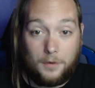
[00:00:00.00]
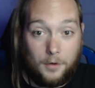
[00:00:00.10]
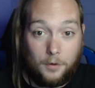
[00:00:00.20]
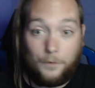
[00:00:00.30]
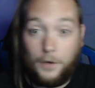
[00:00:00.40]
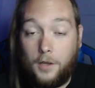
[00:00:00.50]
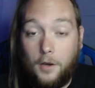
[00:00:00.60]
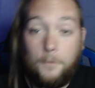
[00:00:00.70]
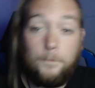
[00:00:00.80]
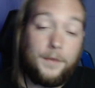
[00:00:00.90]
another
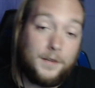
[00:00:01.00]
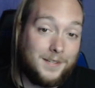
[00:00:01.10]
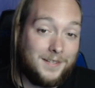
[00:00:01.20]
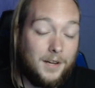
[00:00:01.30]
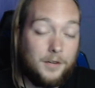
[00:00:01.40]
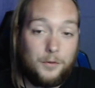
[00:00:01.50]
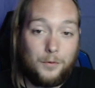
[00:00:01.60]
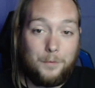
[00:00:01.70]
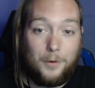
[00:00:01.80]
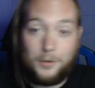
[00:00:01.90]
video. This is not a
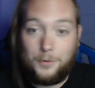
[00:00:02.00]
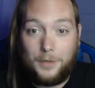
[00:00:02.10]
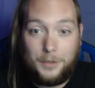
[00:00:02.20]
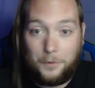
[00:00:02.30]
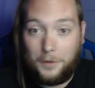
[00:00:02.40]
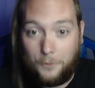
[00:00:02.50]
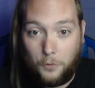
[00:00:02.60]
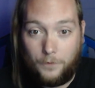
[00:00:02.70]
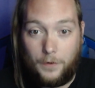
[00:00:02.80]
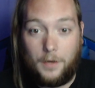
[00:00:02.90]
Dorney Park
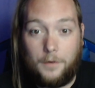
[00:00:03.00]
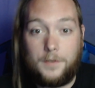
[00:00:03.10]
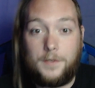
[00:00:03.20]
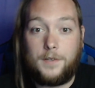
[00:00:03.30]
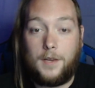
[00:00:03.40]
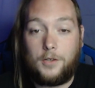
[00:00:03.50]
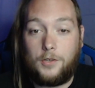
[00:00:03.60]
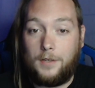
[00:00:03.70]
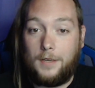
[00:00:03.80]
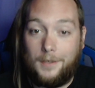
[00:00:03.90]
2024 video. This is
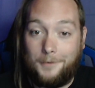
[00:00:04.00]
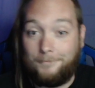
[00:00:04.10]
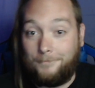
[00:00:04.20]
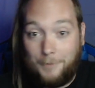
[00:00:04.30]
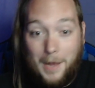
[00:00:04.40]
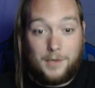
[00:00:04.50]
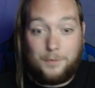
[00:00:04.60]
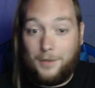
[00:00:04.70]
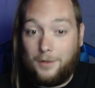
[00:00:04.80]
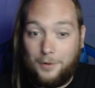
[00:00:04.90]
actually
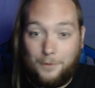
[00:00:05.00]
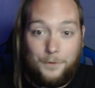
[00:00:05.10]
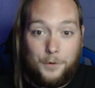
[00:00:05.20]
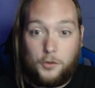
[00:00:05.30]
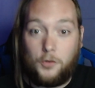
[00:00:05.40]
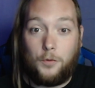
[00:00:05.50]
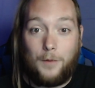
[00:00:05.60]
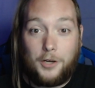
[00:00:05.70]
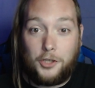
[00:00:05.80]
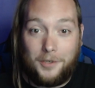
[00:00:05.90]
possibly the future
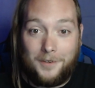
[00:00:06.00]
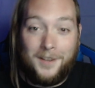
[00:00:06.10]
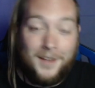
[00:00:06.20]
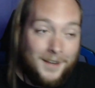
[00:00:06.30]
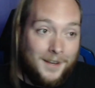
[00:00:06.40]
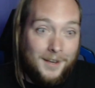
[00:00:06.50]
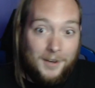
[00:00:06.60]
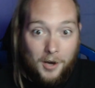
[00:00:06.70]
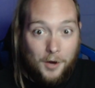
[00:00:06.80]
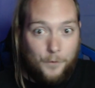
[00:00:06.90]
direction
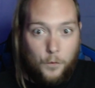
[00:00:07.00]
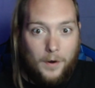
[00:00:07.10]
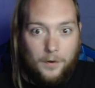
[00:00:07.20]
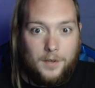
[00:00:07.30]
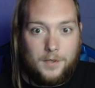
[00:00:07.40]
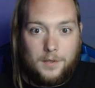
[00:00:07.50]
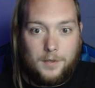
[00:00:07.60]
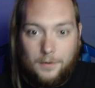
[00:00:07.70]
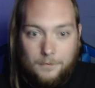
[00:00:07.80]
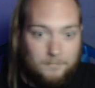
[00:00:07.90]
of where
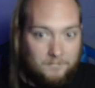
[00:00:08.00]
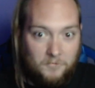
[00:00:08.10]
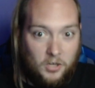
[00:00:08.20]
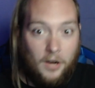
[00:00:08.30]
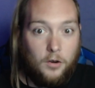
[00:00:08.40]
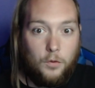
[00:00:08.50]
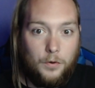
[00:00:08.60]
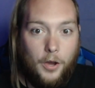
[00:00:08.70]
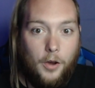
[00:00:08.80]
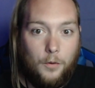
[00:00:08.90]
this channel will
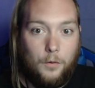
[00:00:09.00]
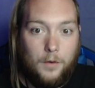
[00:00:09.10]
go